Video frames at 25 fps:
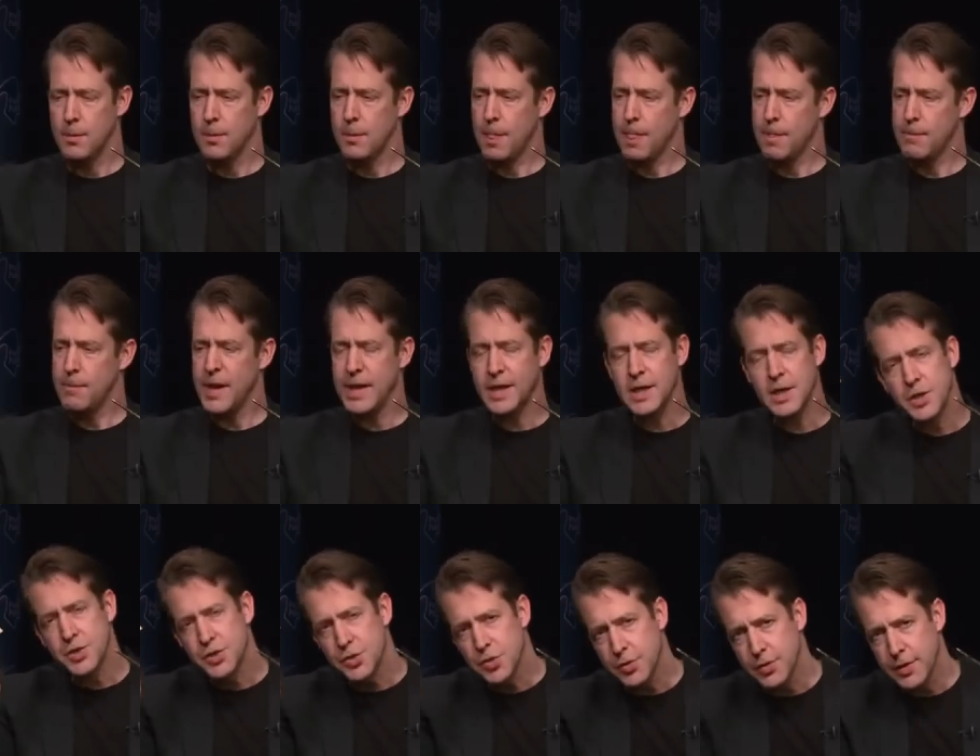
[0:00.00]
making
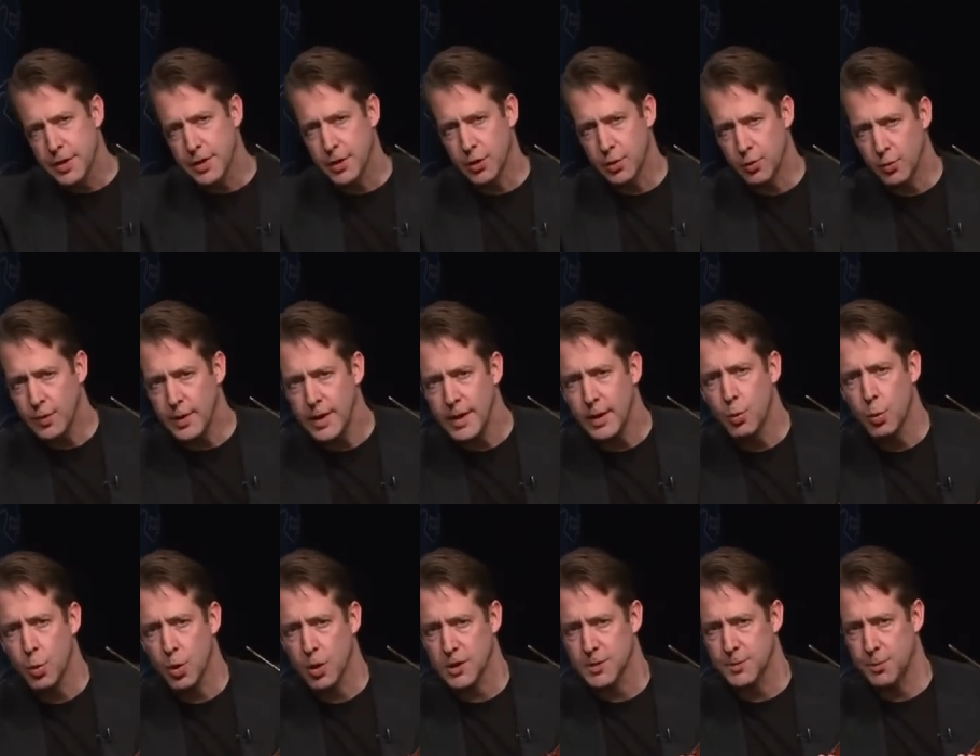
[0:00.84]
sure that your reed
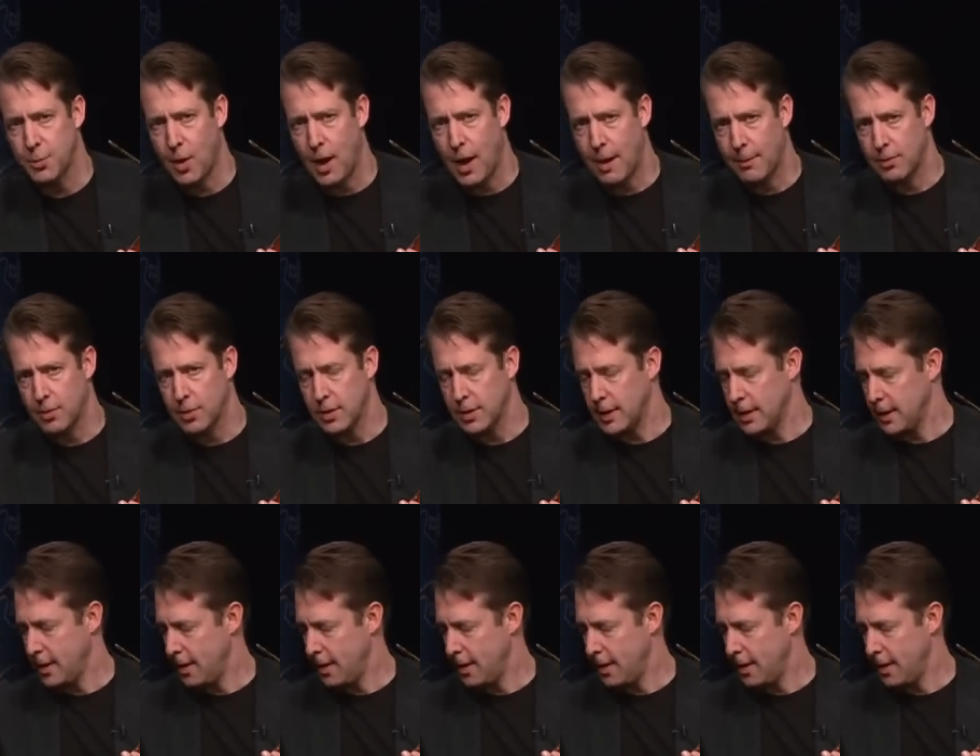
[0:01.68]
works properly.